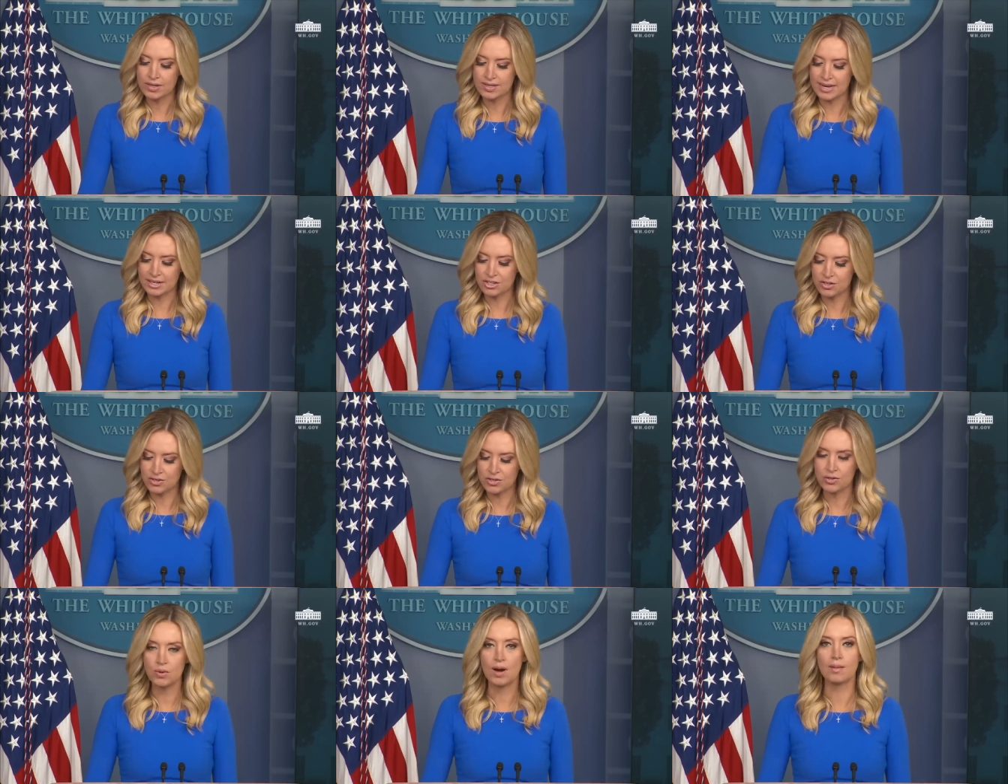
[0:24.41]
Section
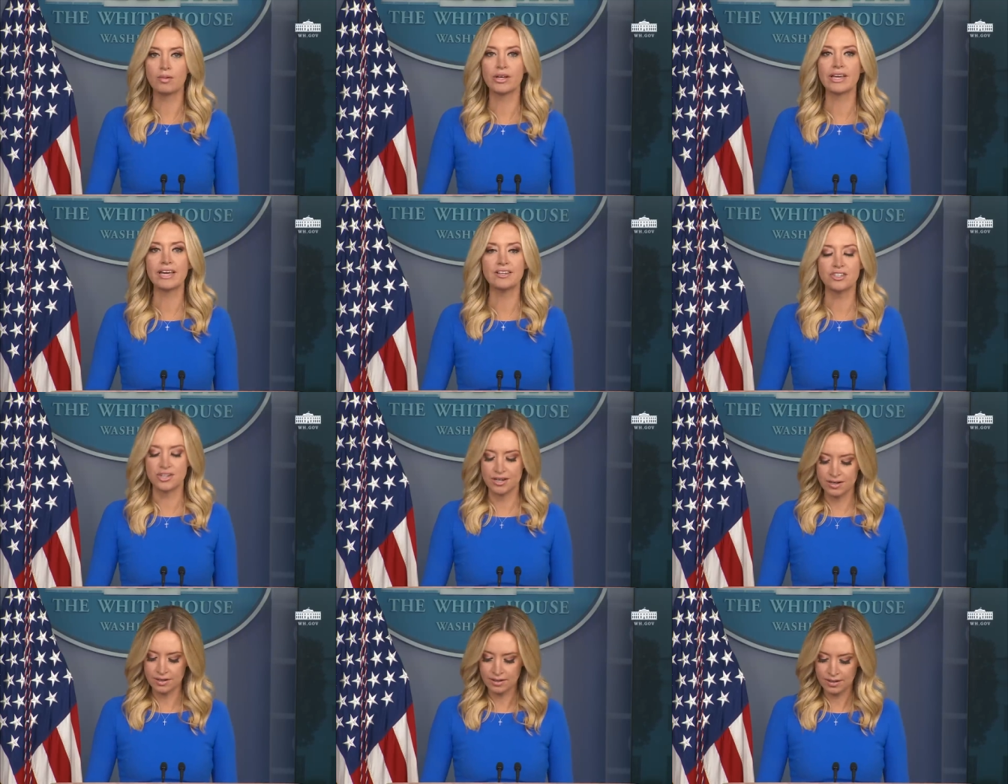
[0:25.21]
2
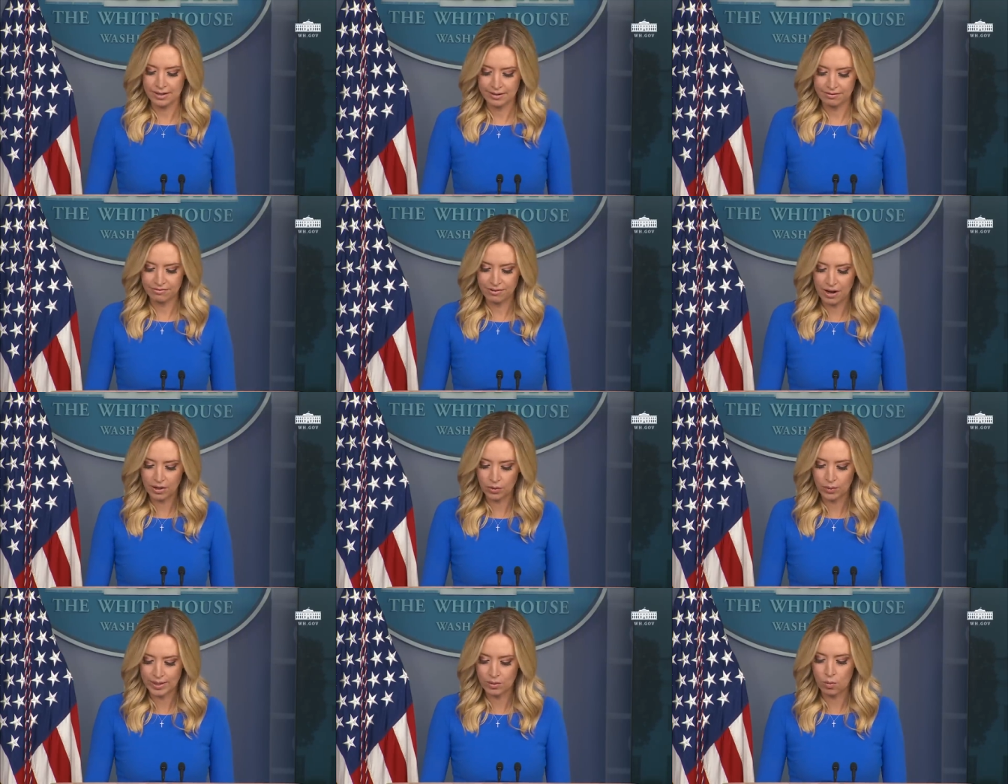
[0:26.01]
obligation and
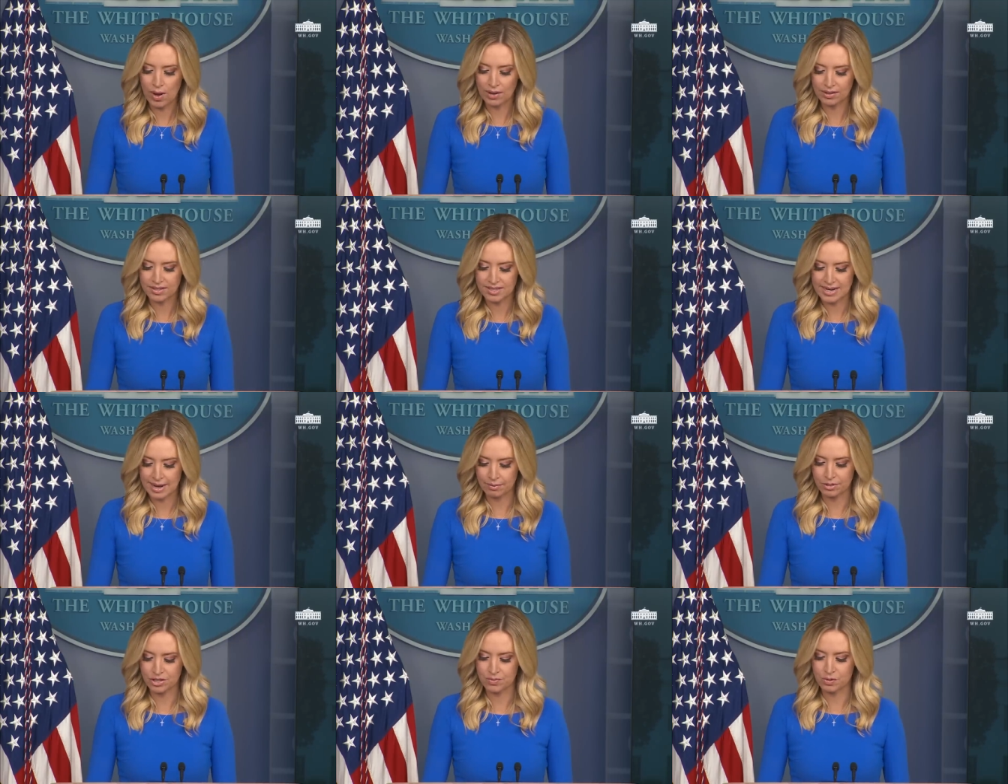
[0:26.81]
following well
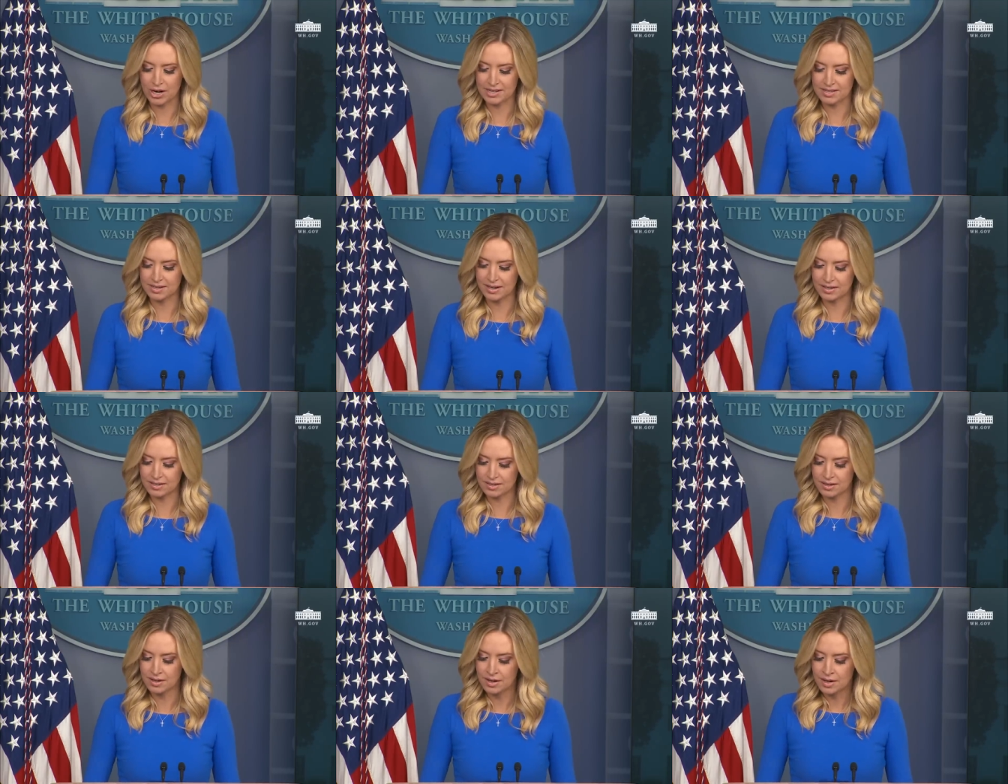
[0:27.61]
established precedent,